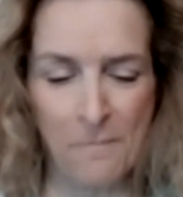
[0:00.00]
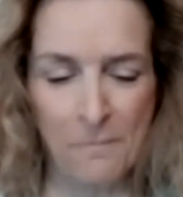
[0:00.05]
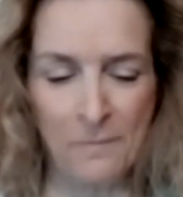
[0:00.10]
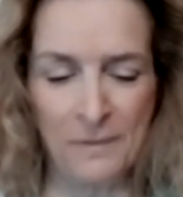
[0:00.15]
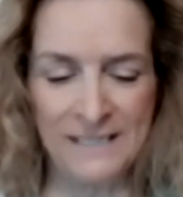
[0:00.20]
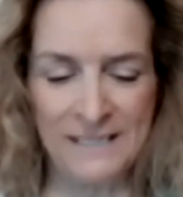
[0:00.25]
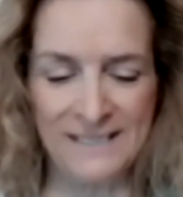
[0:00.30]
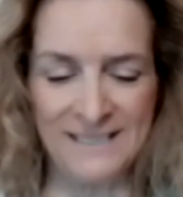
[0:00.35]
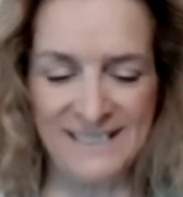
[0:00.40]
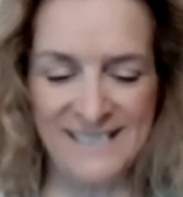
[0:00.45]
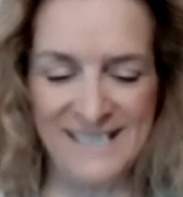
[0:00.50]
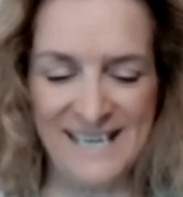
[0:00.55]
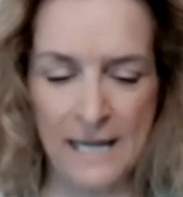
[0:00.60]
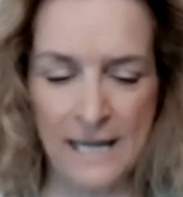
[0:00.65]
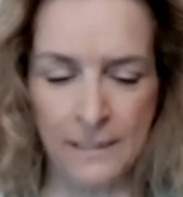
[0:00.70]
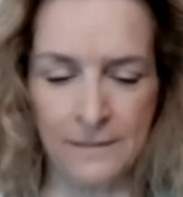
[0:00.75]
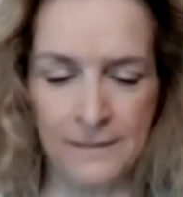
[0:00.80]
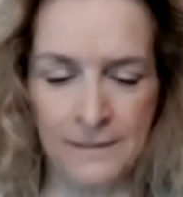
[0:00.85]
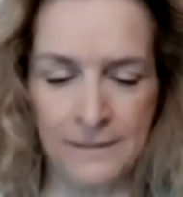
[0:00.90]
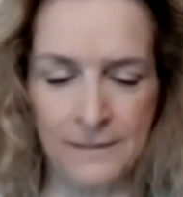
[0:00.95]
but in the
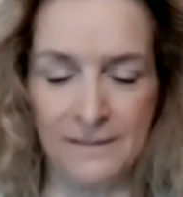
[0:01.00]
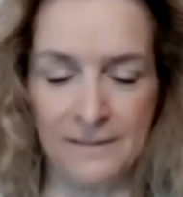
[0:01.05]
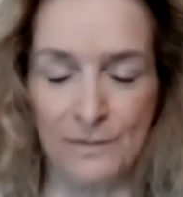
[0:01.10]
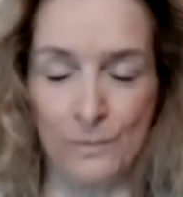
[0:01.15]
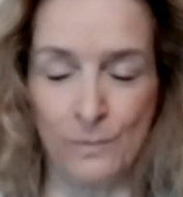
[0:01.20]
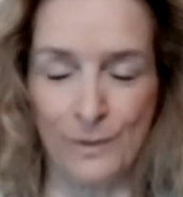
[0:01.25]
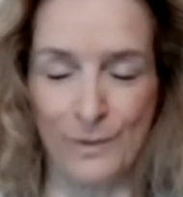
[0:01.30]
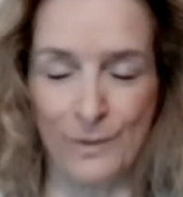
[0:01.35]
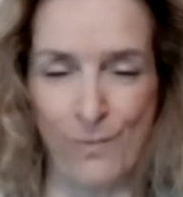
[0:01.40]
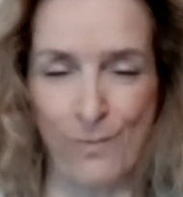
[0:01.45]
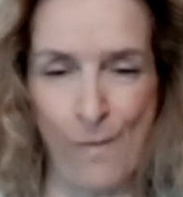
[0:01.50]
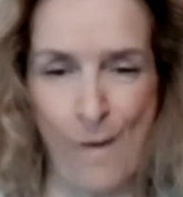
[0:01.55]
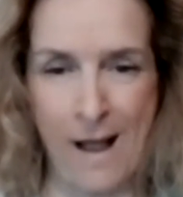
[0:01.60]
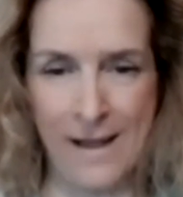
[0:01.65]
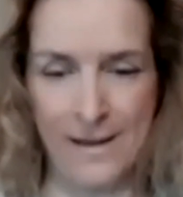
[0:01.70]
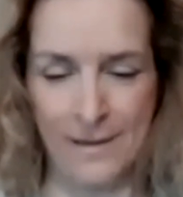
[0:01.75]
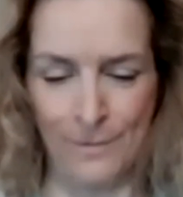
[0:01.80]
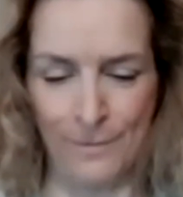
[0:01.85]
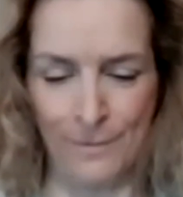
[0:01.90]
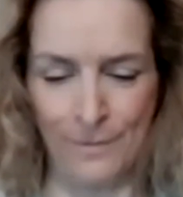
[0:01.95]
end, it is
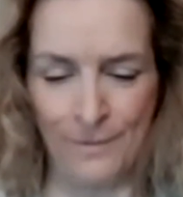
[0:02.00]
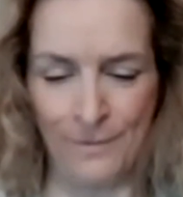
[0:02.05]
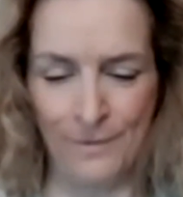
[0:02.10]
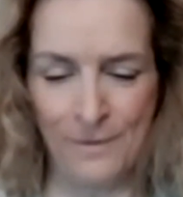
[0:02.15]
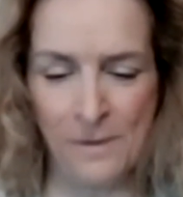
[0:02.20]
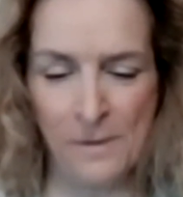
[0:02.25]
worthwhile,